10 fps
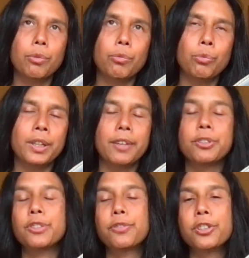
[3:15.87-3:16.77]
when I
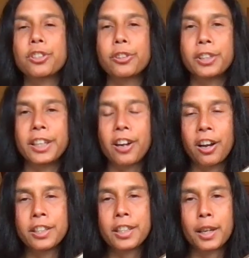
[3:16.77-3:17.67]
was first learning
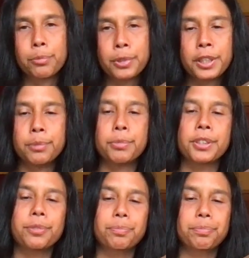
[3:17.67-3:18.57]
odd time rhythms.
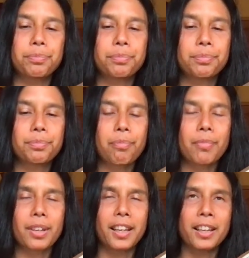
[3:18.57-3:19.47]

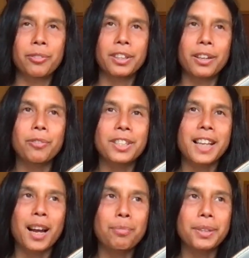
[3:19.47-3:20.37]
And when that was
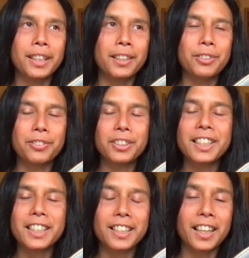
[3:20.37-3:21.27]
happening, it was a very
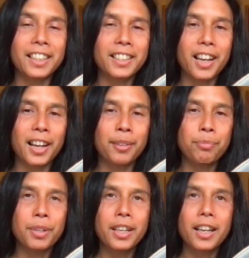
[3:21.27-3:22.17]
exciting
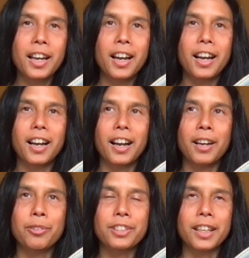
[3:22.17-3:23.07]
time. I
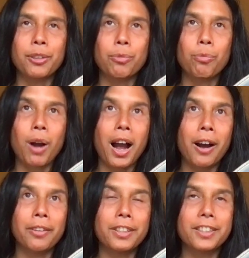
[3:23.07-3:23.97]
was like, wow,
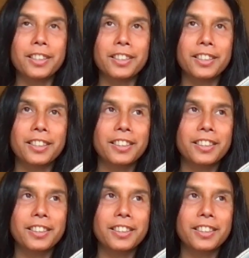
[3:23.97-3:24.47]
this is